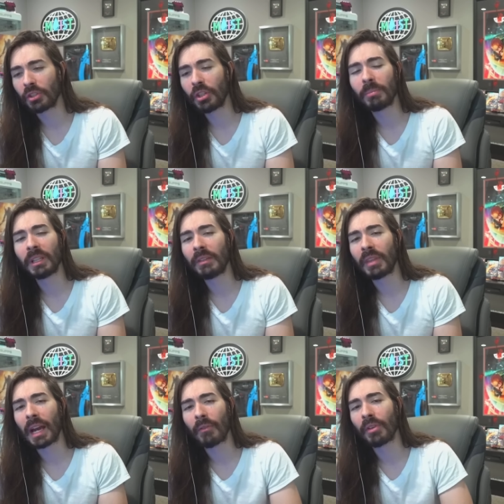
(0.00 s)
she believed
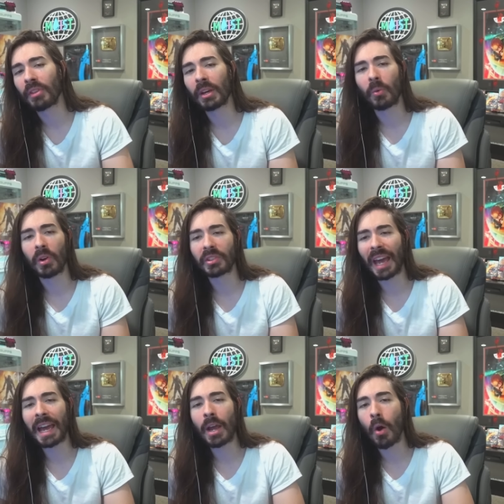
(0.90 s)
that everything was
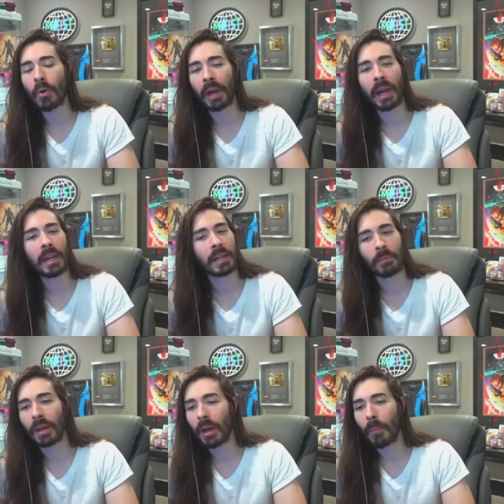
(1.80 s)
a-okay
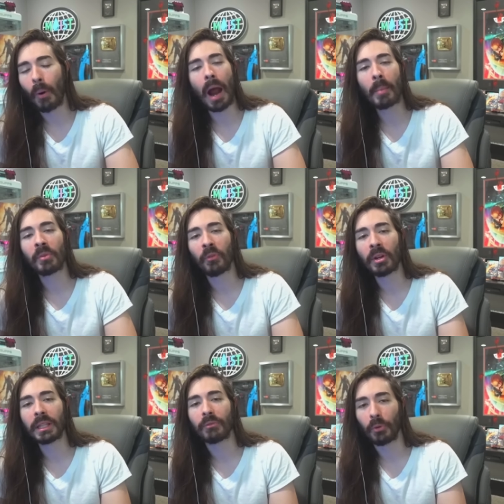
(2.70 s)
and primed for
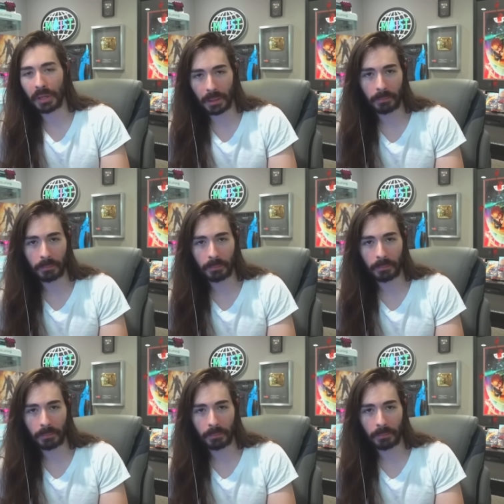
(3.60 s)
delivery.